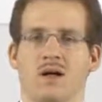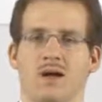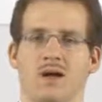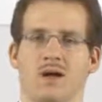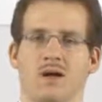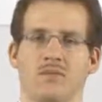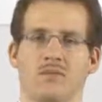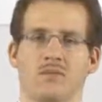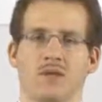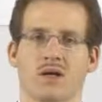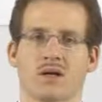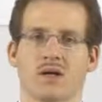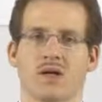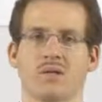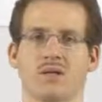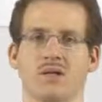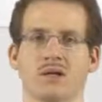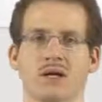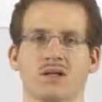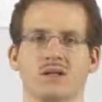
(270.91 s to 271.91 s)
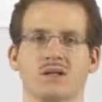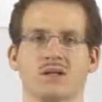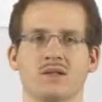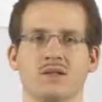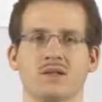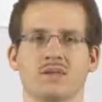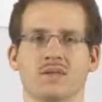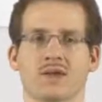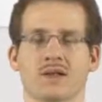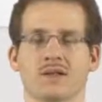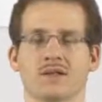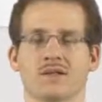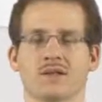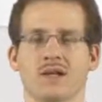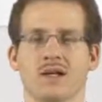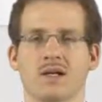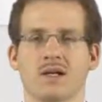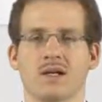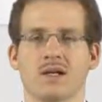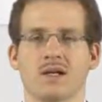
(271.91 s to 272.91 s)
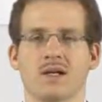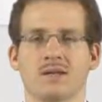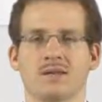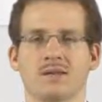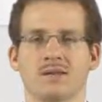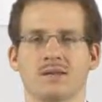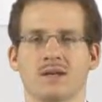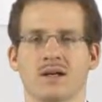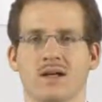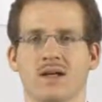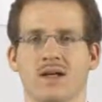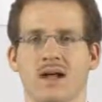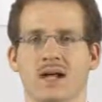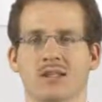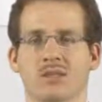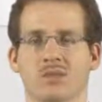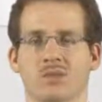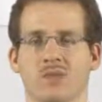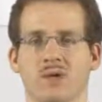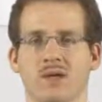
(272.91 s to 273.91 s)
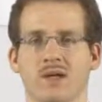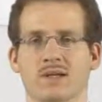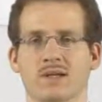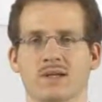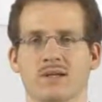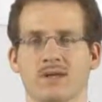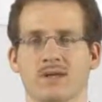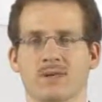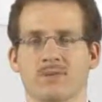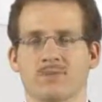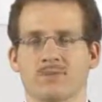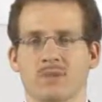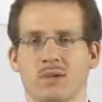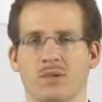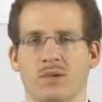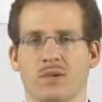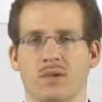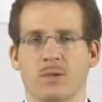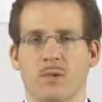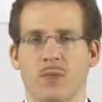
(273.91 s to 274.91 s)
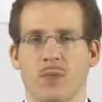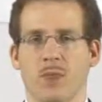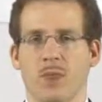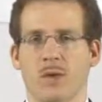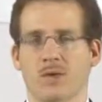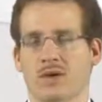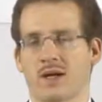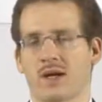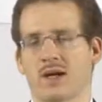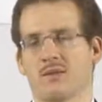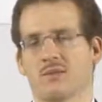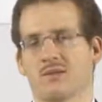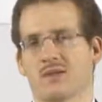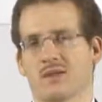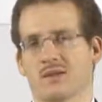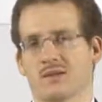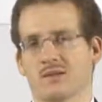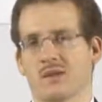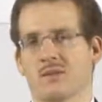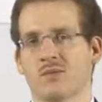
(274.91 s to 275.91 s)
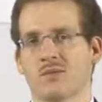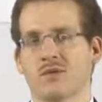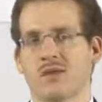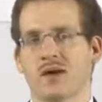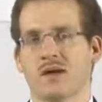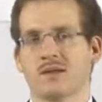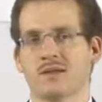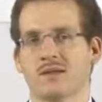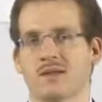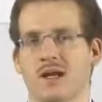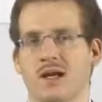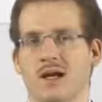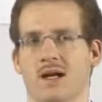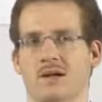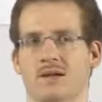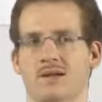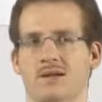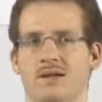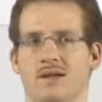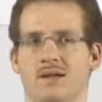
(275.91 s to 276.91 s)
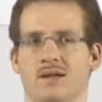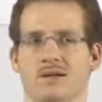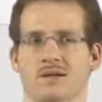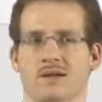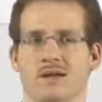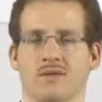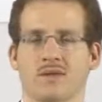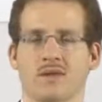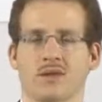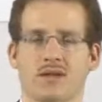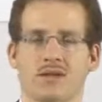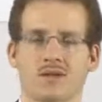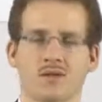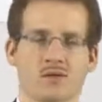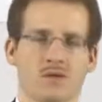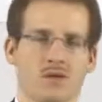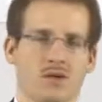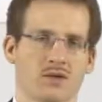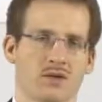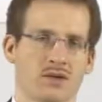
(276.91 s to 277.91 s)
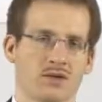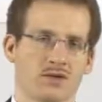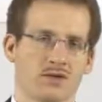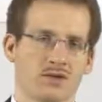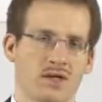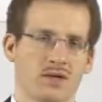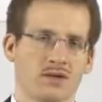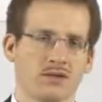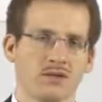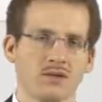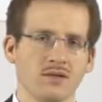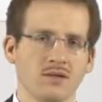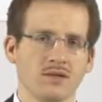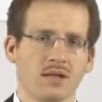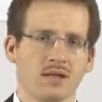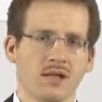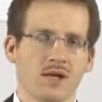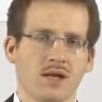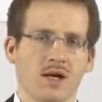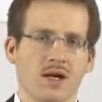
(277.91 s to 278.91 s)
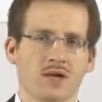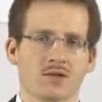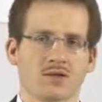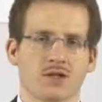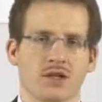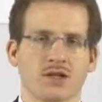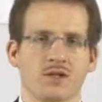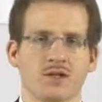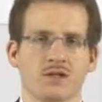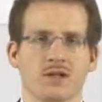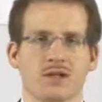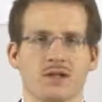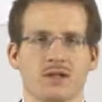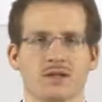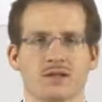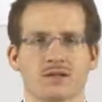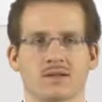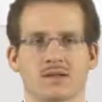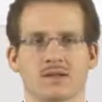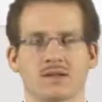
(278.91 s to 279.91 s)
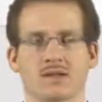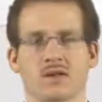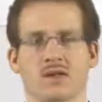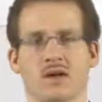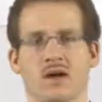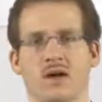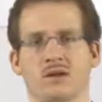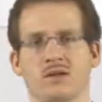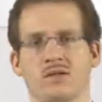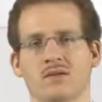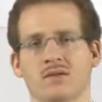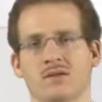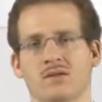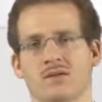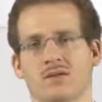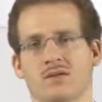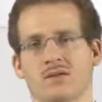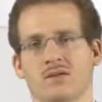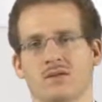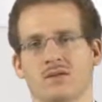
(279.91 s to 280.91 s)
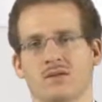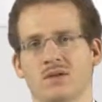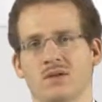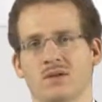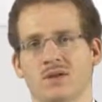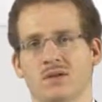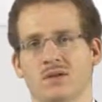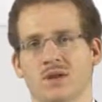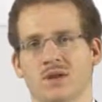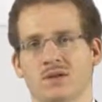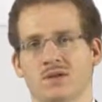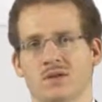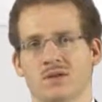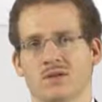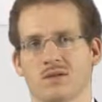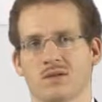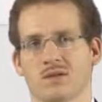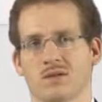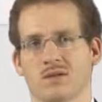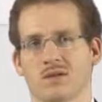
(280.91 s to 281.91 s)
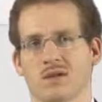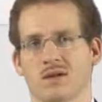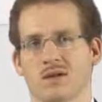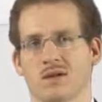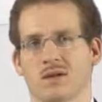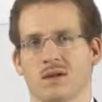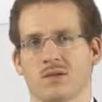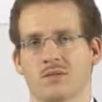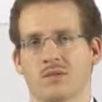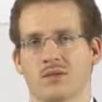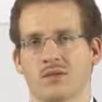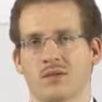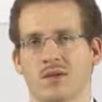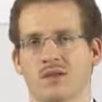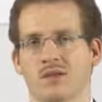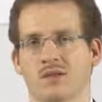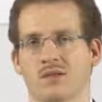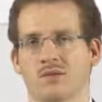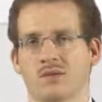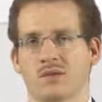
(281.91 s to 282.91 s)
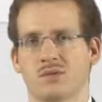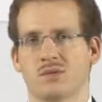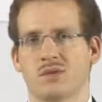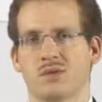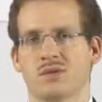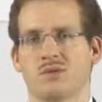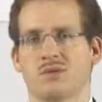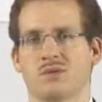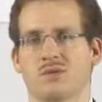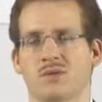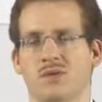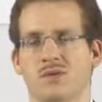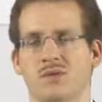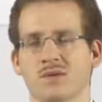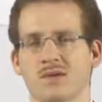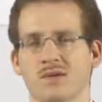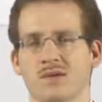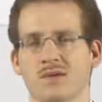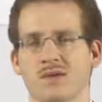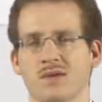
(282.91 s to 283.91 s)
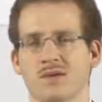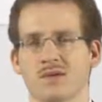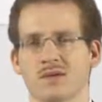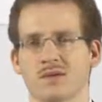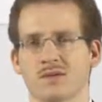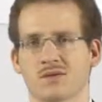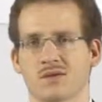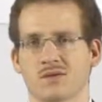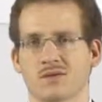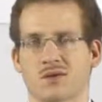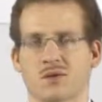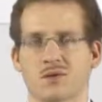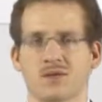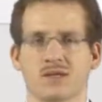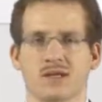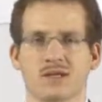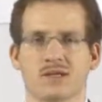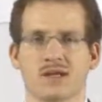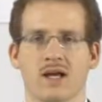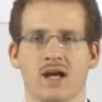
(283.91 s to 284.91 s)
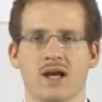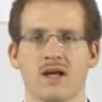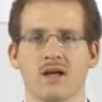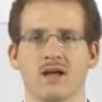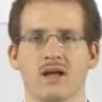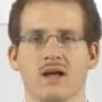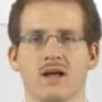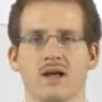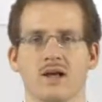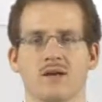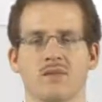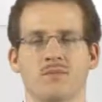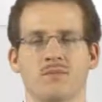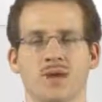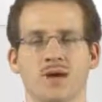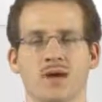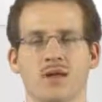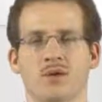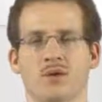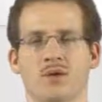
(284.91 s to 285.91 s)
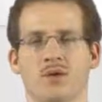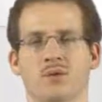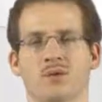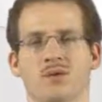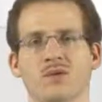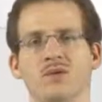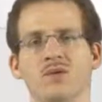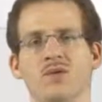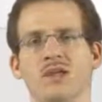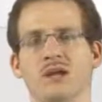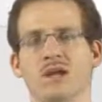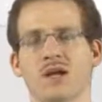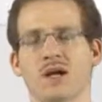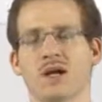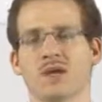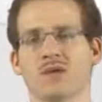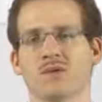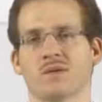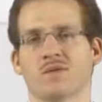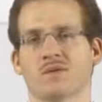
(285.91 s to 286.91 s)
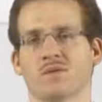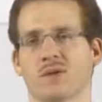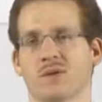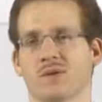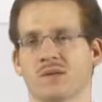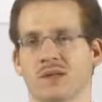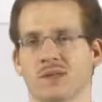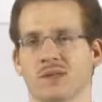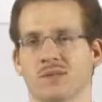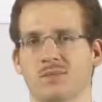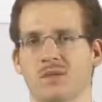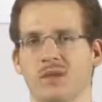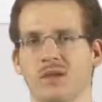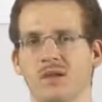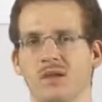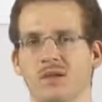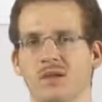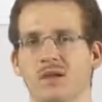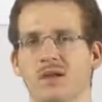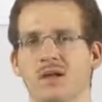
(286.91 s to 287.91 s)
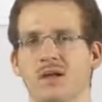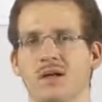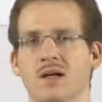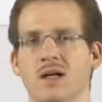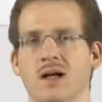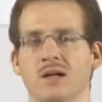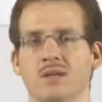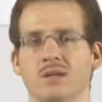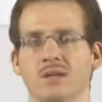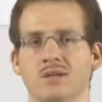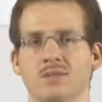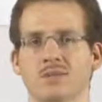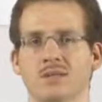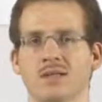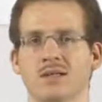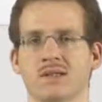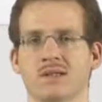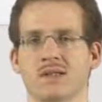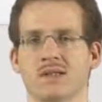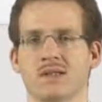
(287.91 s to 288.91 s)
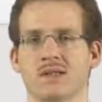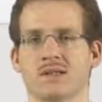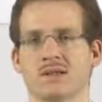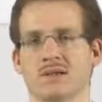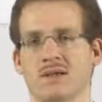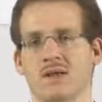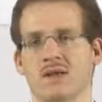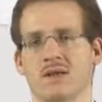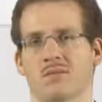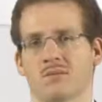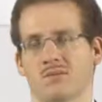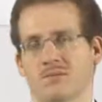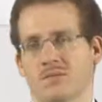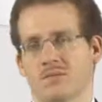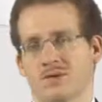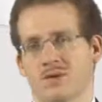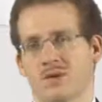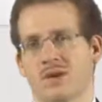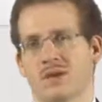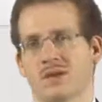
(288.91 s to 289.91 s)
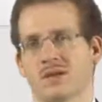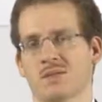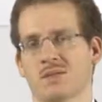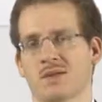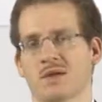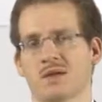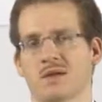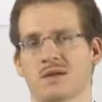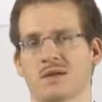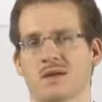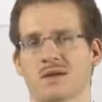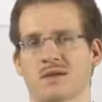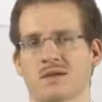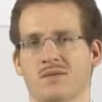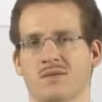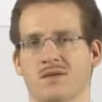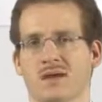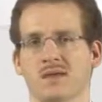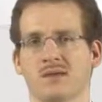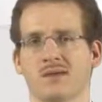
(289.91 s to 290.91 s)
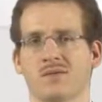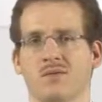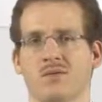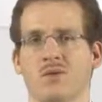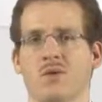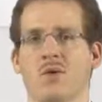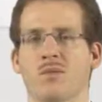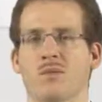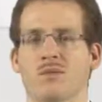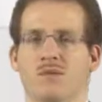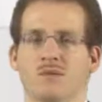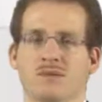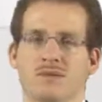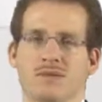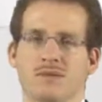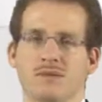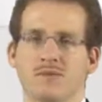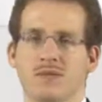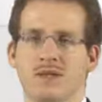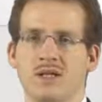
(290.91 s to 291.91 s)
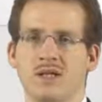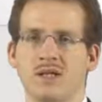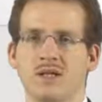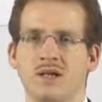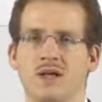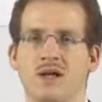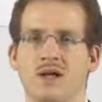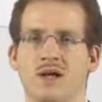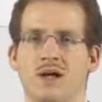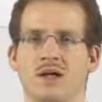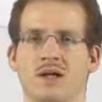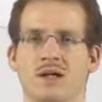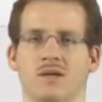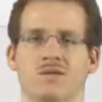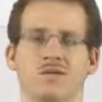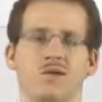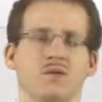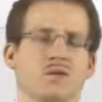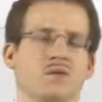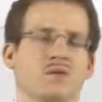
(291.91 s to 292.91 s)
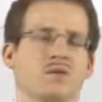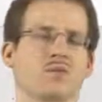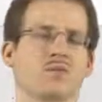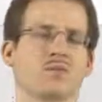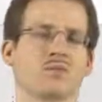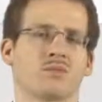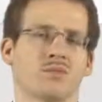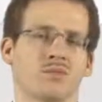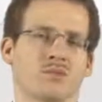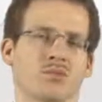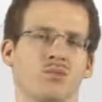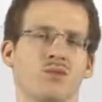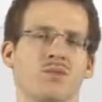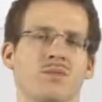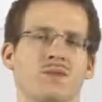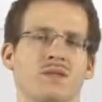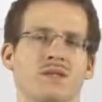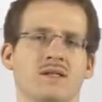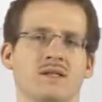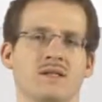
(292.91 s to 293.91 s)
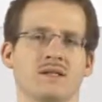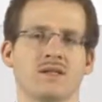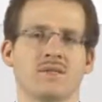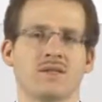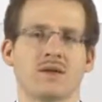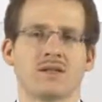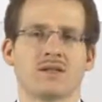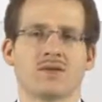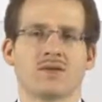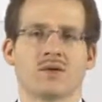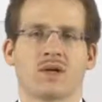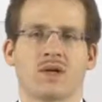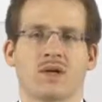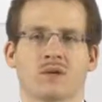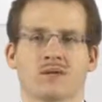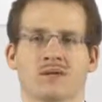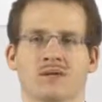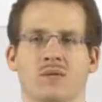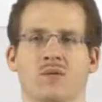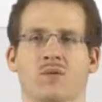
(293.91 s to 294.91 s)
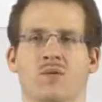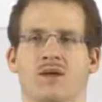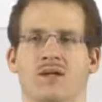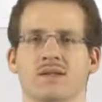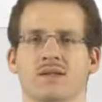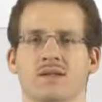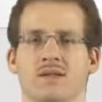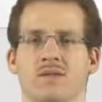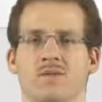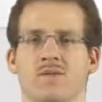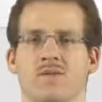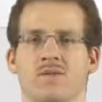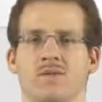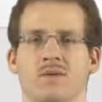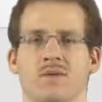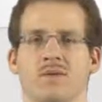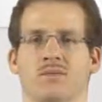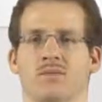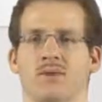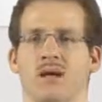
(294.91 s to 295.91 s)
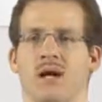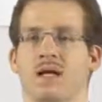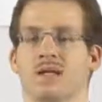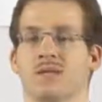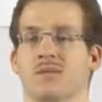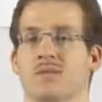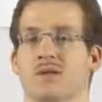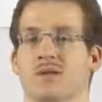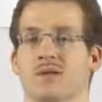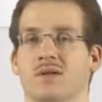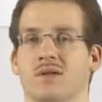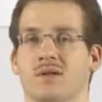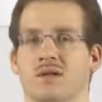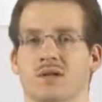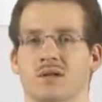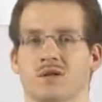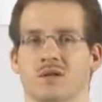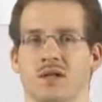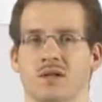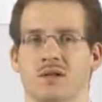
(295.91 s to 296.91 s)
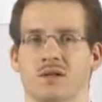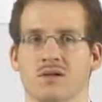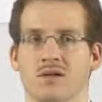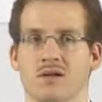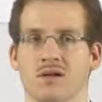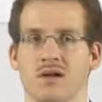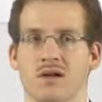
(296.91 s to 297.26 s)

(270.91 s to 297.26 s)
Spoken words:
A communication event is then expressed or can be summarized as something that is called a channel. A channel is an unidirectional connection between two processes. So process A may communicate with process B, and this means it triggers particular events for process B. And if you want to group these events, you can summarize them as a particular channel.